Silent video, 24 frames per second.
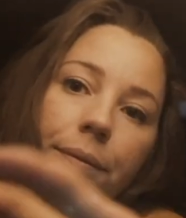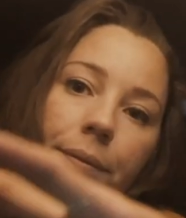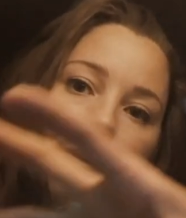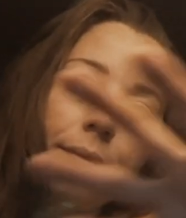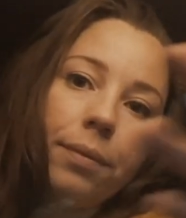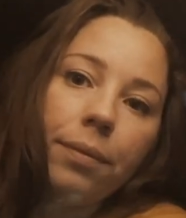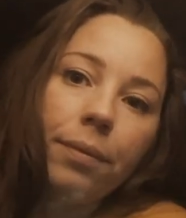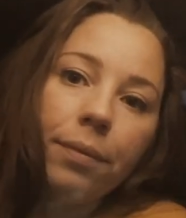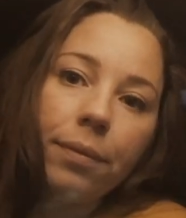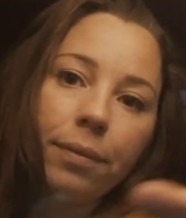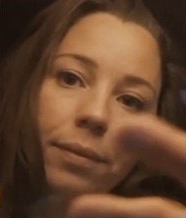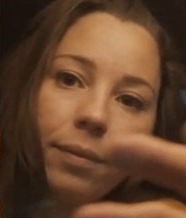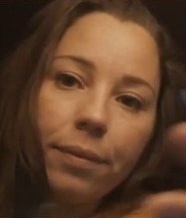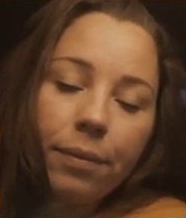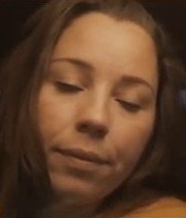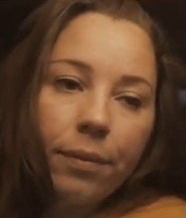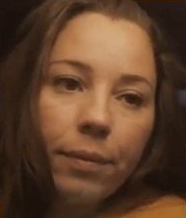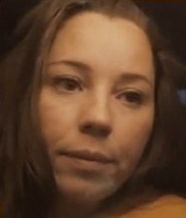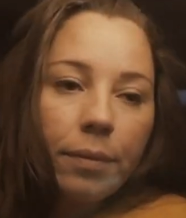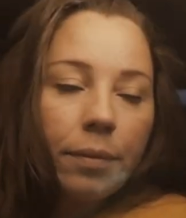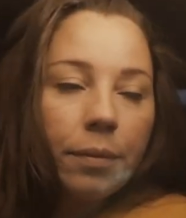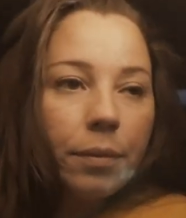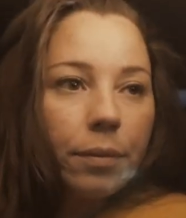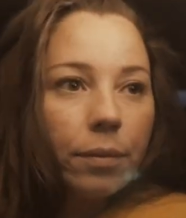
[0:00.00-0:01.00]

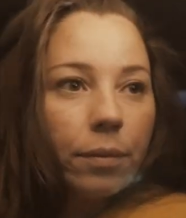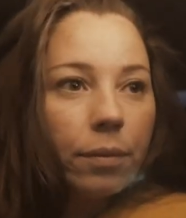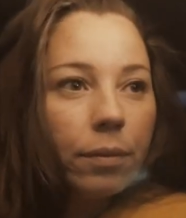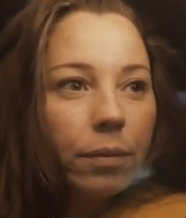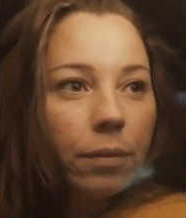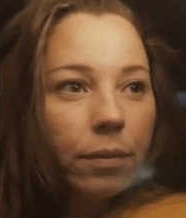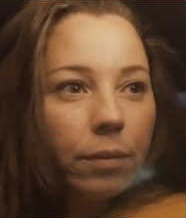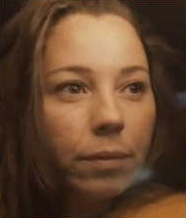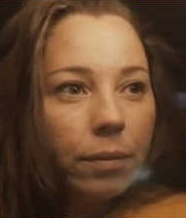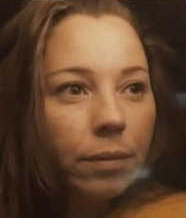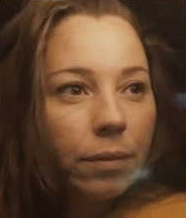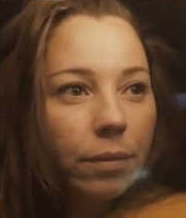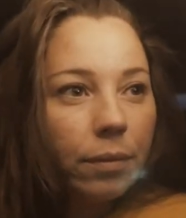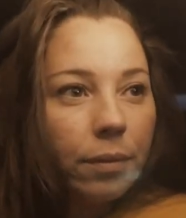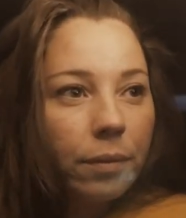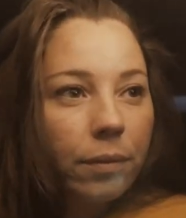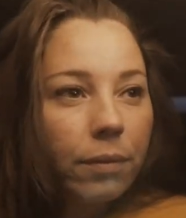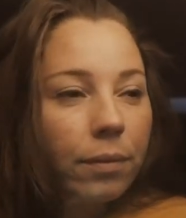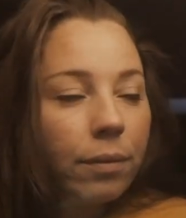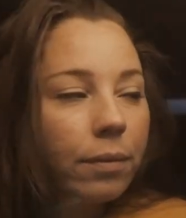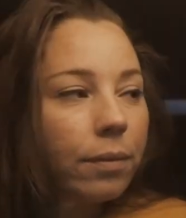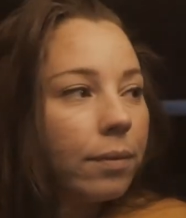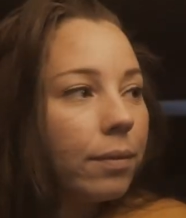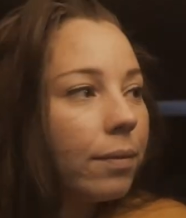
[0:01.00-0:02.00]

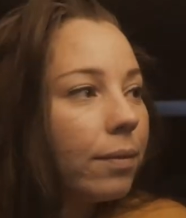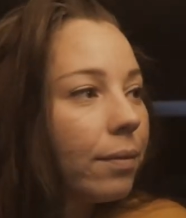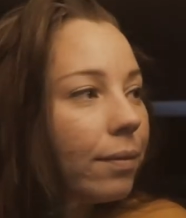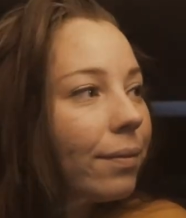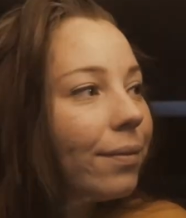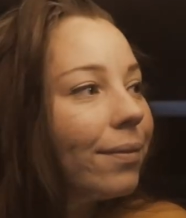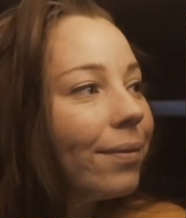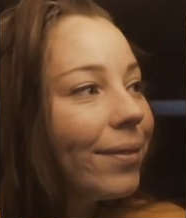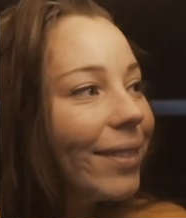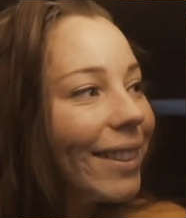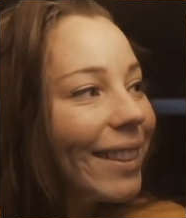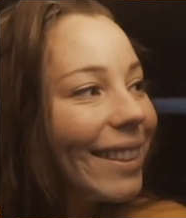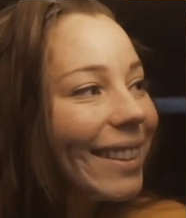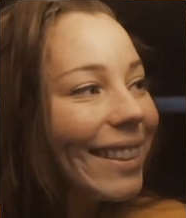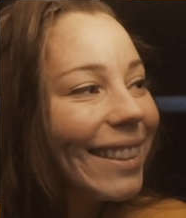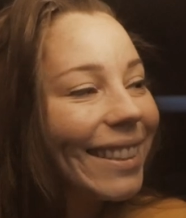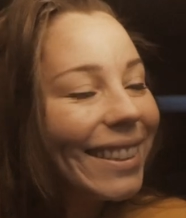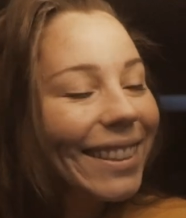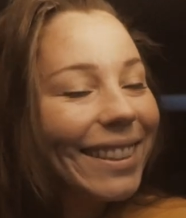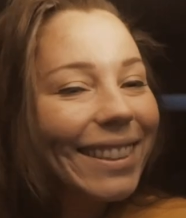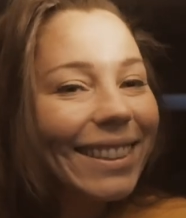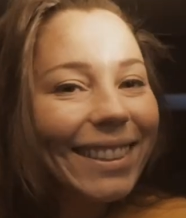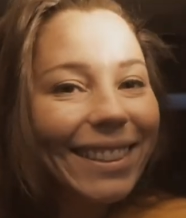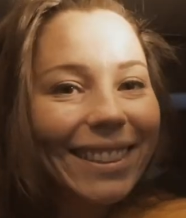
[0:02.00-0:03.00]

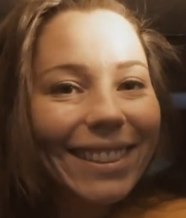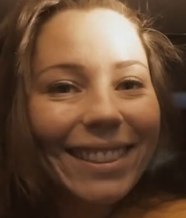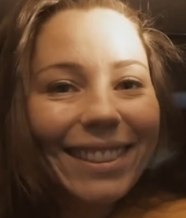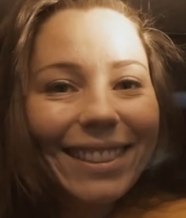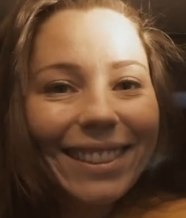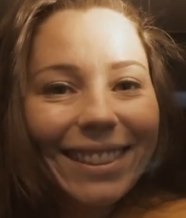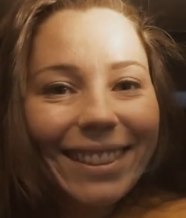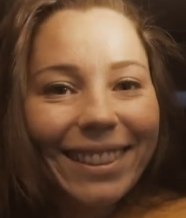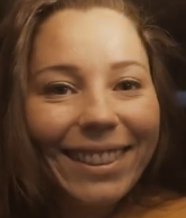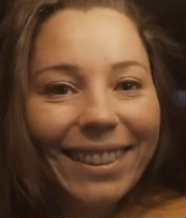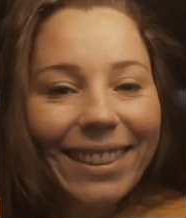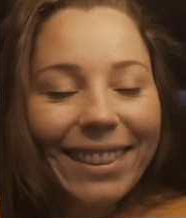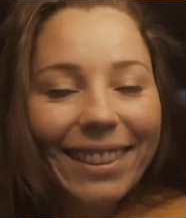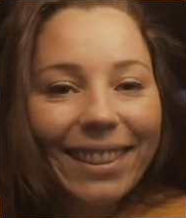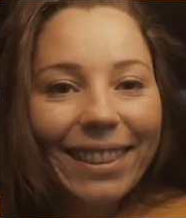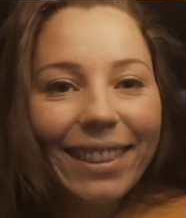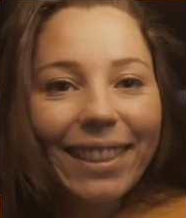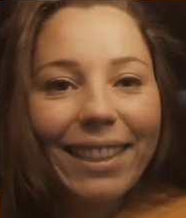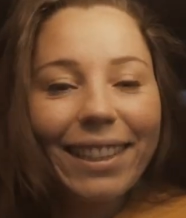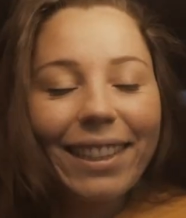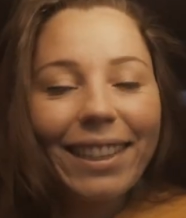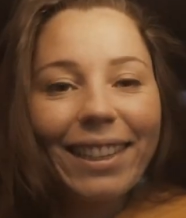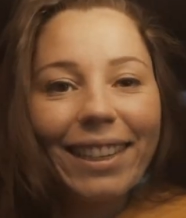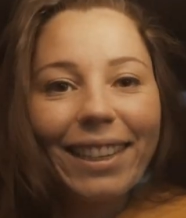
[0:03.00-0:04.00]

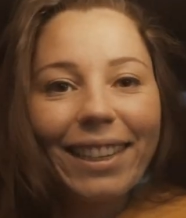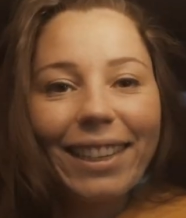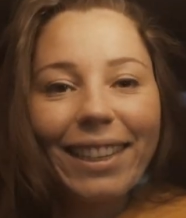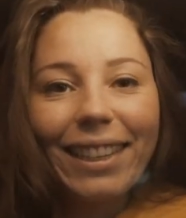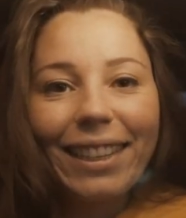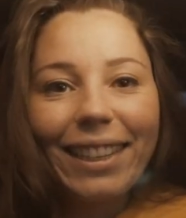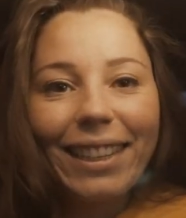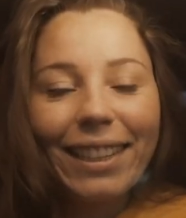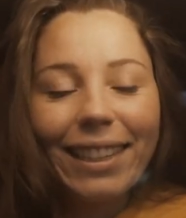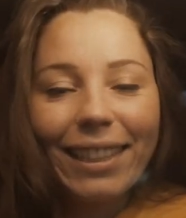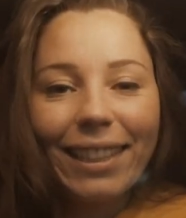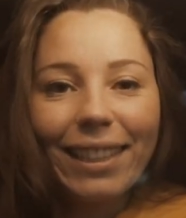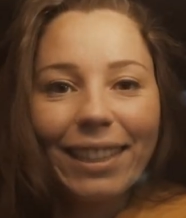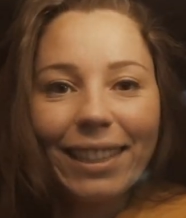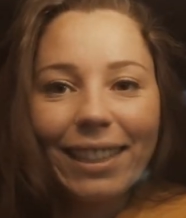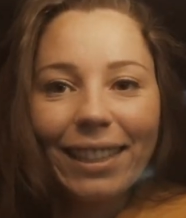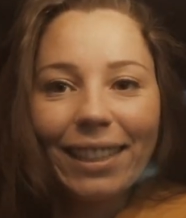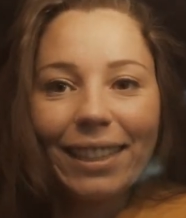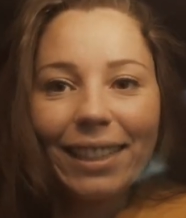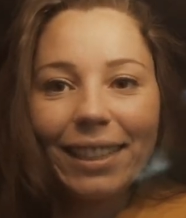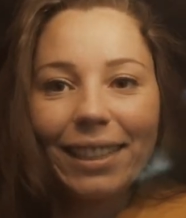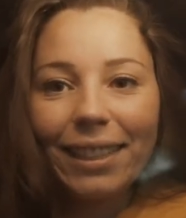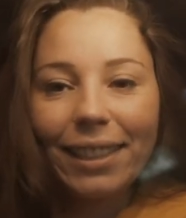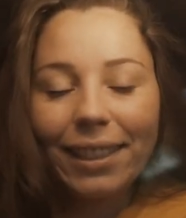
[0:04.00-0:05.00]

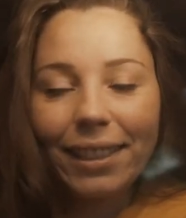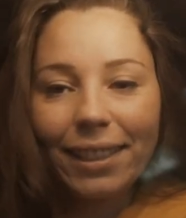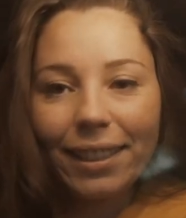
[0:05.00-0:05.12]
This person isn't speaking.